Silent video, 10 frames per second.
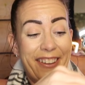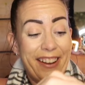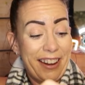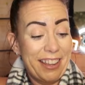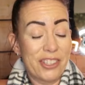
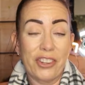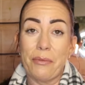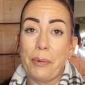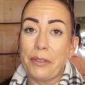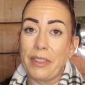Well, I
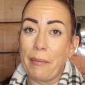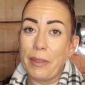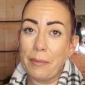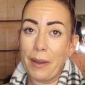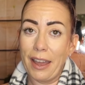enjoyed putting them
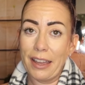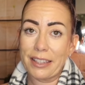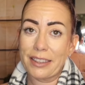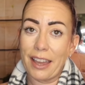in the bath.